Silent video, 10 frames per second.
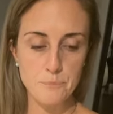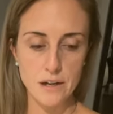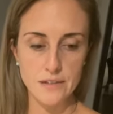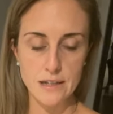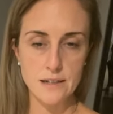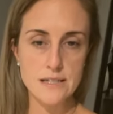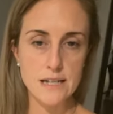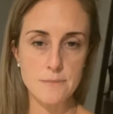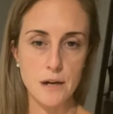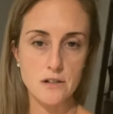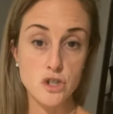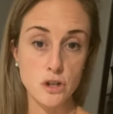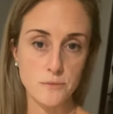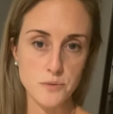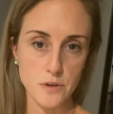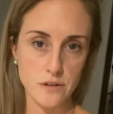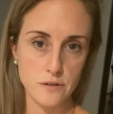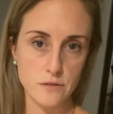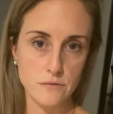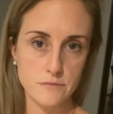at the end of the day, the buck stops with you.